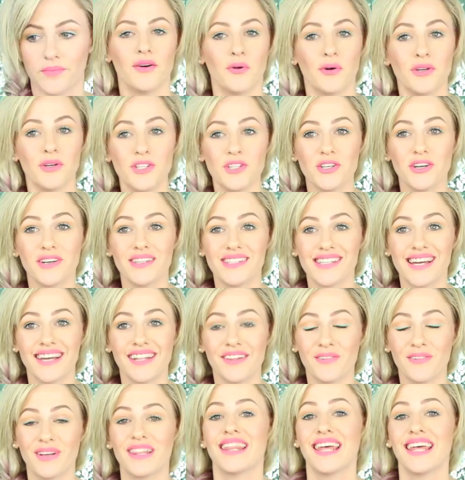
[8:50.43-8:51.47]
Once you're
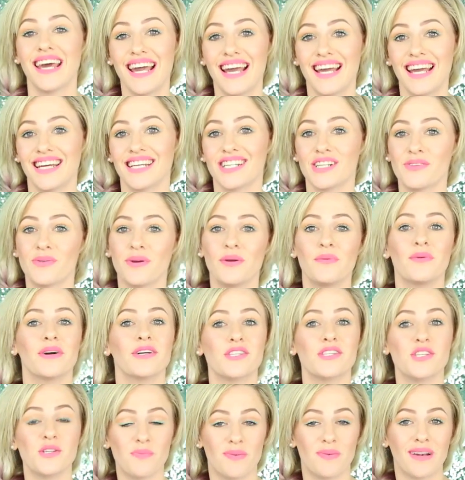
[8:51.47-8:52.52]
done with that, we
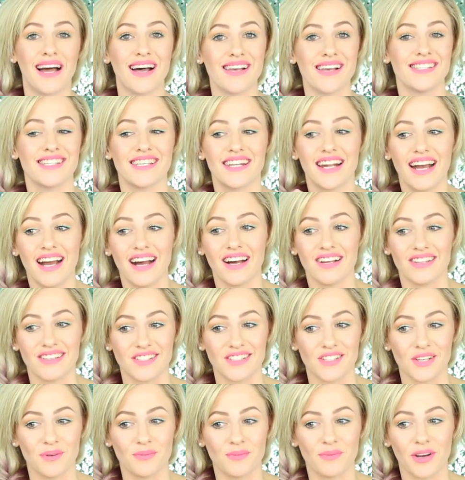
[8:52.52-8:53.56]
want to blouse it out.
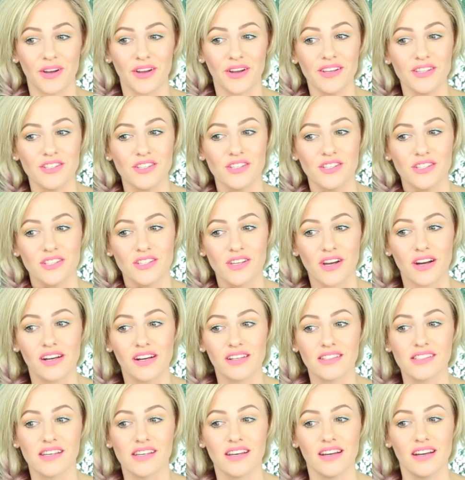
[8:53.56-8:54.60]
So I'm going to
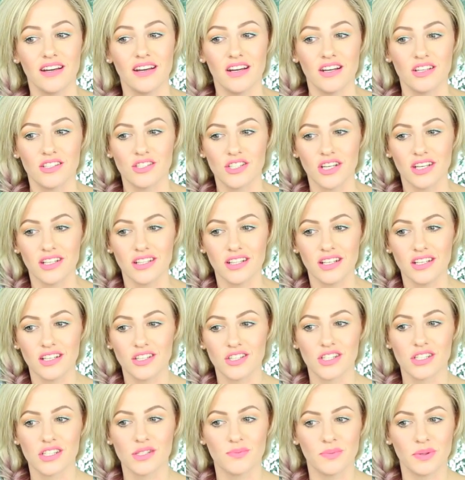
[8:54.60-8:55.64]
start gently
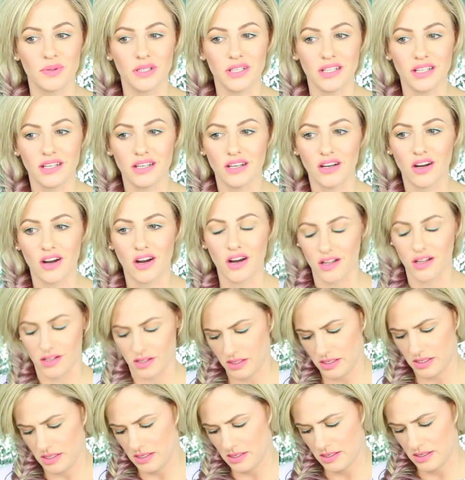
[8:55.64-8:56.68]
just pulling
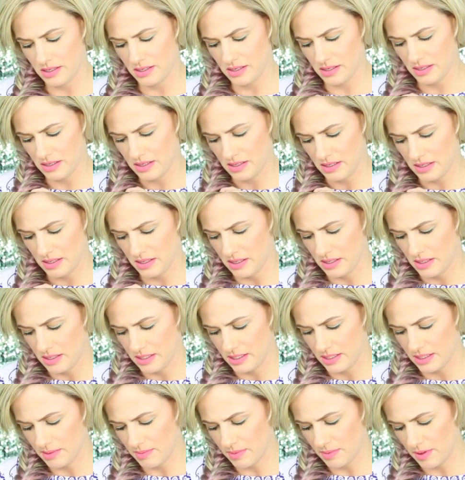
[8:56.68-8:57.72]
on
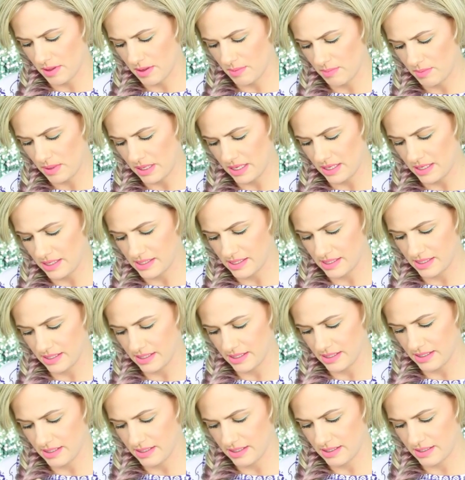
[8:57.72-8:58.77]
some of the
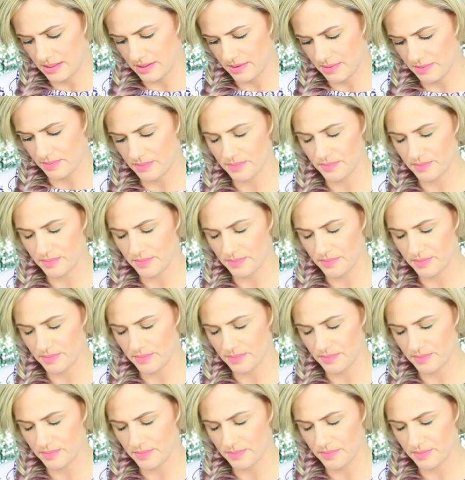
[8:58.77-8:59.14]
pieces.